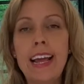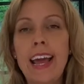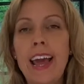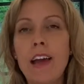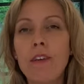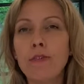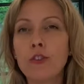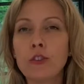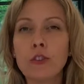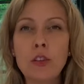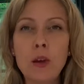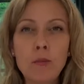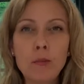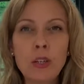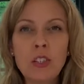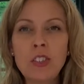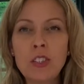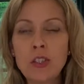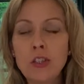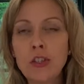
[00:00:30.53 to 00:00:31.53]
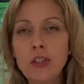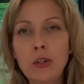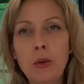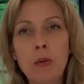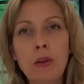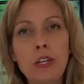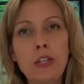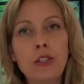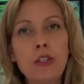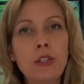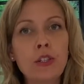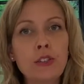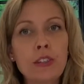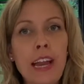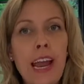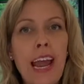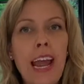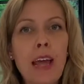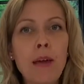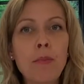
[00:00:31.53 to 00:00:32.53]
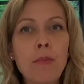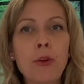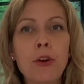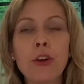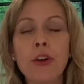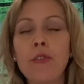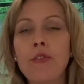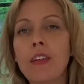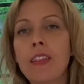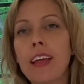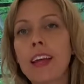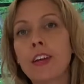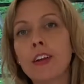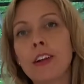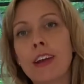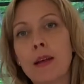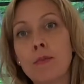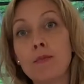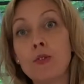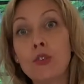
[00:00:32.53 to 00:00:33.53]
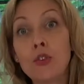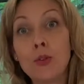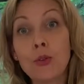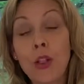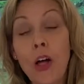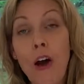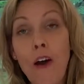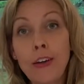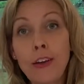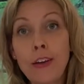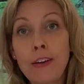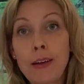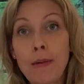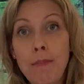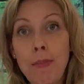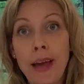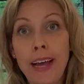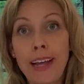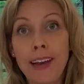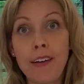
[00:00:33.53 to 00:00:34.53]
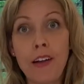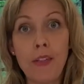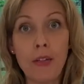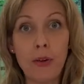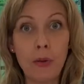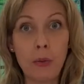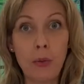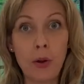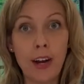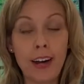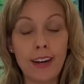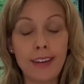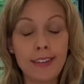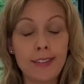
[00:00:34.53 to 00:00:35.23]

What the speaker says: If for some reason you don't want to do your name or you feel like your name's too long, you can pick another word.